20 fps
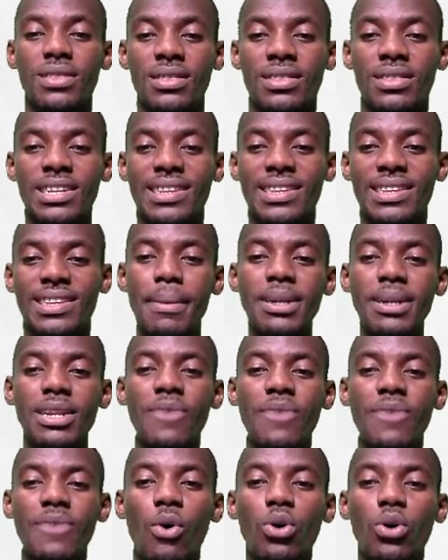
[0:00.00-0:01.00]
Determine the
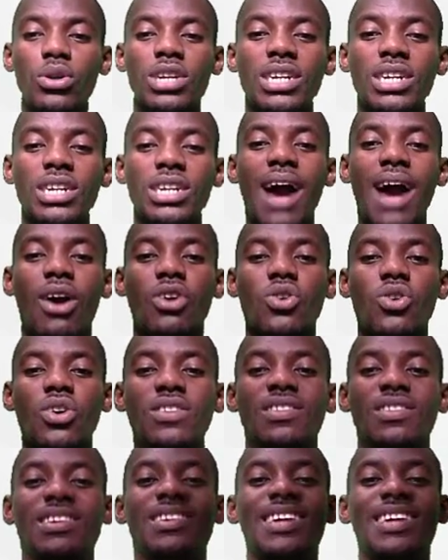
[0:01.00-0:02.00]
voltage
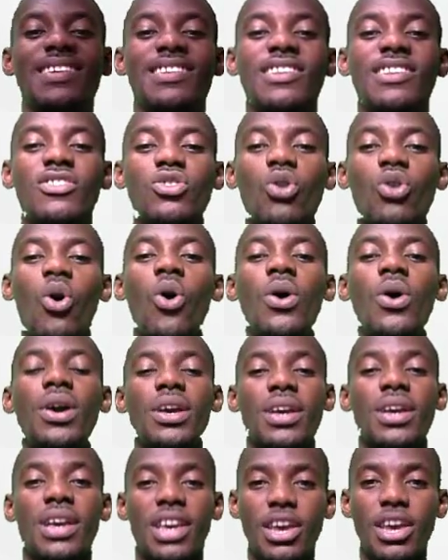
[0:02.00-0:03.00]
across the resistor
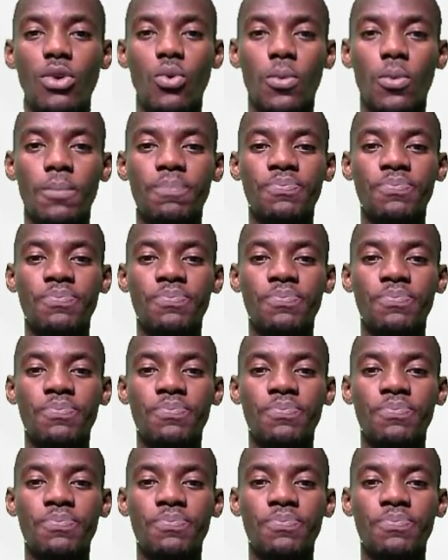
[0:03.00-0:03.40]
Q.